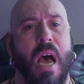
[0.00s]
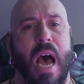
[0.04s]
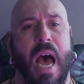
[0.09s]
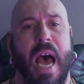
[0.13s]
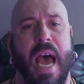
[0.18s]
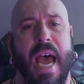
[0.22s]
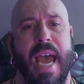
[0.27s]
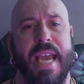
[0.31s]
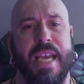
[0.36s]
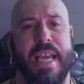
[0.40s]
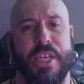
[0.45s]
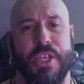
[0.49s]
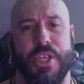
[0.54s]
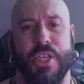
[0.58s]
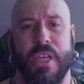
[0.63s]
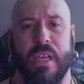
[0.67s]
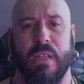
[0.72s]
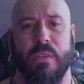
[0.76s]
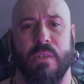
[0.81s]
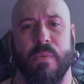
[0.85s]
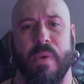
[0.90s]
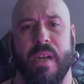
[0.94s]
I
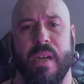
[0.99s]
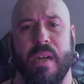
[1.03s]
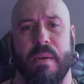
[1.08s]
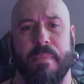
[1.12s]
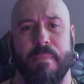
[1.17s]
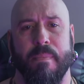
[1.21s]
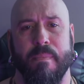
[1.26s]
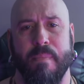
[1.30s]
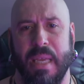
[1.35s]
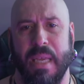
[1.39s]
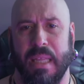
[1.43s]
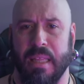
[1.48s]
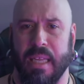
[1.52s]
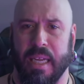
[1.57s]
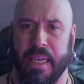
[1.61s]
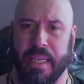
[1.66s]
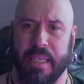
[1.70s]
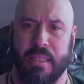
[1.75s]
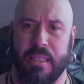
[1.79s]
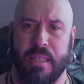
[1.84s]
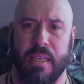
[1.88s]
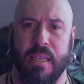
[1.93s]
Shall Wear
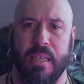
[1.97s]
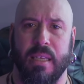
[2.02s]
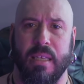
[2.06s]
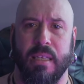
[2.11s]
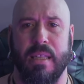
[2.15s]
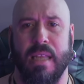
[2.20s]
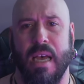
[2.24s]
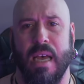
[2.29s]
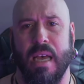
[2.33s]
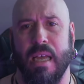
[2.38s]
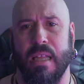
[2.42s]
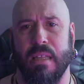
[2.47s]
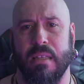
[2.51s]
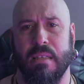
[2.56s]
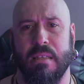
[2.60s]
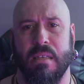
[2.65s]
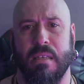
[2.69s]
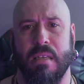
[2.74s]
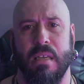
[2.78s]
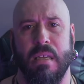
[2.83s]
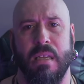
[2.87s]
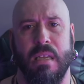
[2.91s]
Midnight,
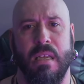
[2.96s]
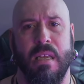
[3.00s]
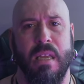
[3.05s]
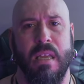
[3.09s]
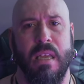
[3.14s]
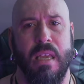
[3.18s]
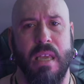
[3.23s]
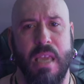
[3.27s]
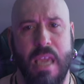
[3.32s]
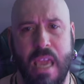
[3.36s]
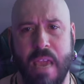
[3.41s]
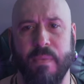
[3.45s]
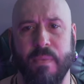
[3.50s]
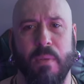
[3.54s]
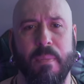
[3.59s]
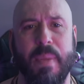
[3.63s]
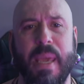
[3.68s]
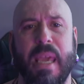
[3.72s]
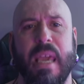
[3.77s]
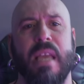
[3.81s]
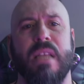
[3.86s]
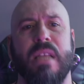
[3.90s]
that evil
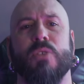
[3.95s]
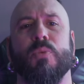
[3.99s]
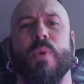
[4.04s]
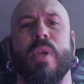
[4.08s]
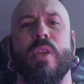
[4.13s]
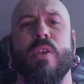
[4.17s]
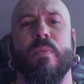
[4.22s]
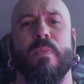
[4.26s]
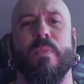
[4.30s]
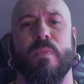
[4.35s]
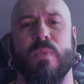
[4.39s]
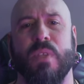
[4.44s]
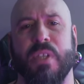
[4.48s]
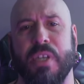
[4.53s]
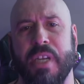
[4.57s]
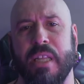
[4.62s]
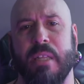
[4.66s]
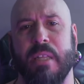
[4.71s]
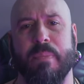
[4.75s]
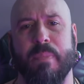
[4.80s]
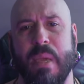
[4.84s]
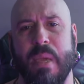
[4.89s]
begins when you
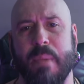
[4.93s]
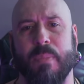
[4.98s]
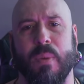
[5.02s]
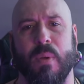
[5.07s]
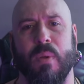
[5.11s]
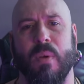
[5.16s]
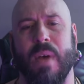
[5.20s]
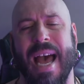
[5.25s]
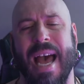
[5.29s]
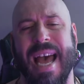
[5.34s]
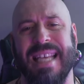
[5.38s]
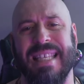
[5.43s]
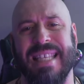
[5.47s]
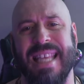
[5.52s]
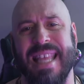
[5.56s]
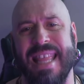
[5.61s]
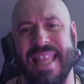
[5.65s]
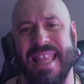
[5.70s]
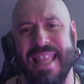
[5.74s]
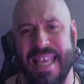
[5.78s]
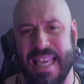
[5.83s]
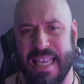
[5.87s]
treat people as
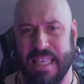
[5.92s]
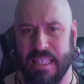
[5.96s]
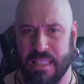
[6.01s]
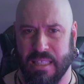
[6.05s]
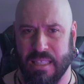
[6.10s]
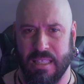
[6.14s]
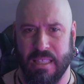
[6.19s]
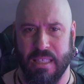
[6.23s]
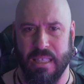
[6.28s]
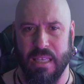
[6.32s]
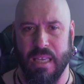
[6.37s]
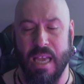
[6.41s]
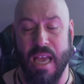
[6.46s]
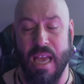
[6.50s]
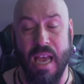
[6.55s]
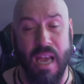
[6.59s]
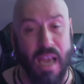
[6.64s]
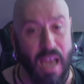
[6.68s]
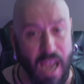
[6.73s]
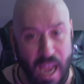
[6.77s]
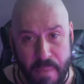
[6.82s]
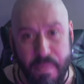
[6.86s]
things.
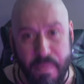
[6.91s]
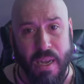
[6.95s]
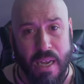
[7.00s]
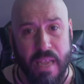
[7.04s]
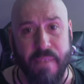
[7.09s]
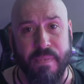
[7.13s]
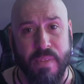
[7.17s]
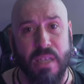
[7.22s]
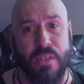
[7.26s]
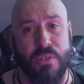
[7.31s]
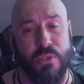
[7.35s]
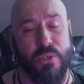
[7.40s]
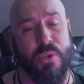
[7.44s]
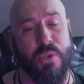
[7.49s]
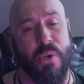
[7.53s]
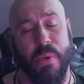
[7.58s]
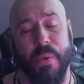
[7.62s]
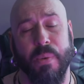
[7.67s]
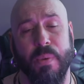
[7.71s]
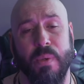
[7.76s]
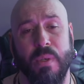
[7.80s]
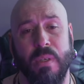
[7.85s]
I believe that's true.